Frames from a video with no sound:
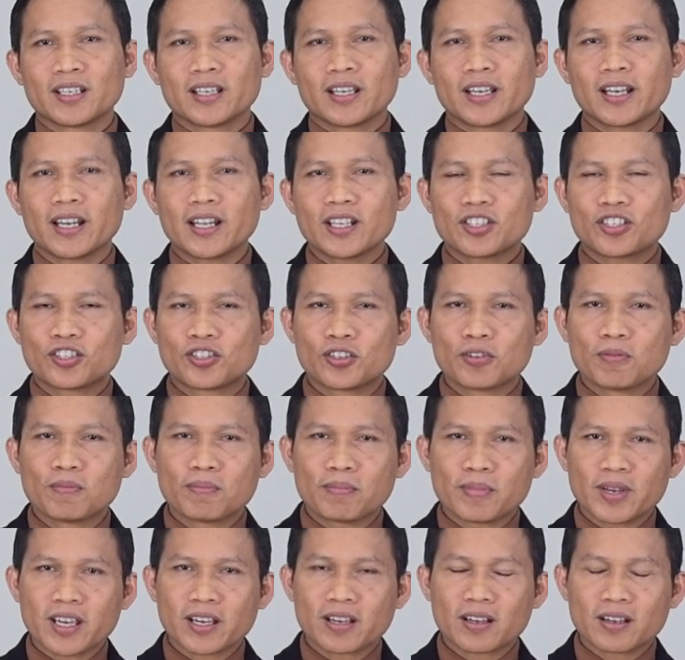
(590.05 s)
It is to
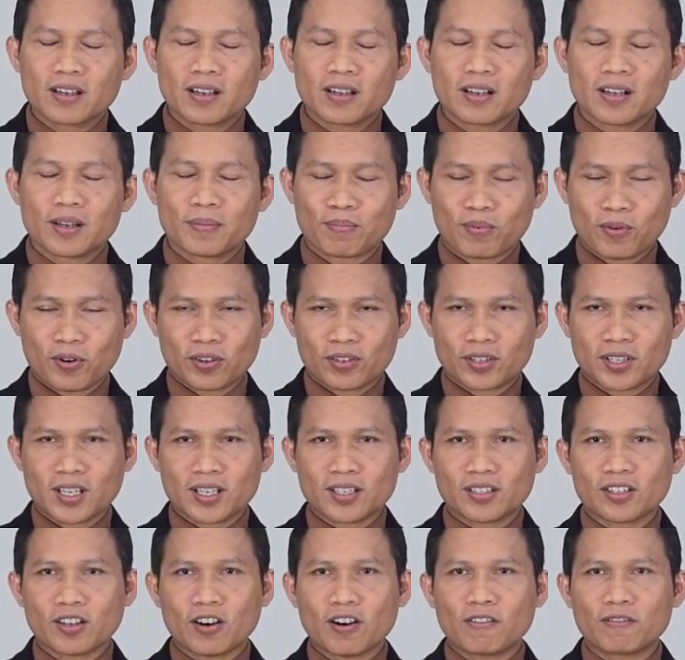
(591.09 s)
make the
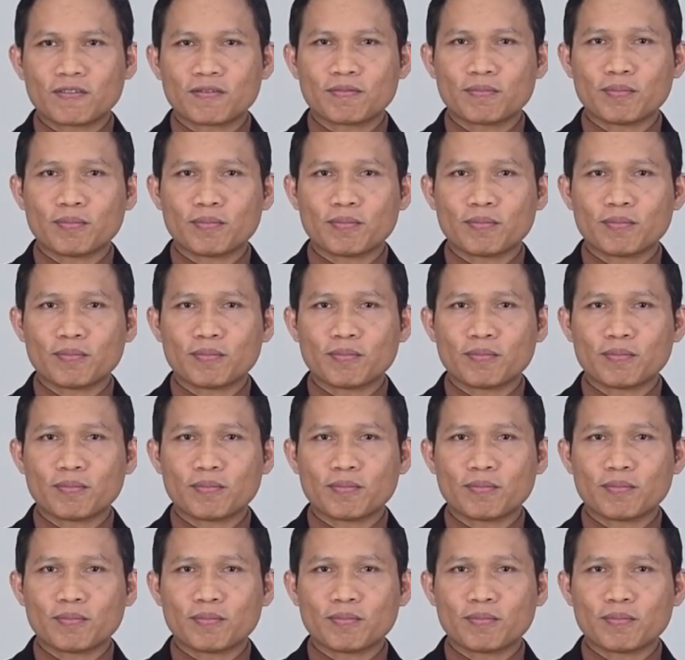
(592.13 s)
process of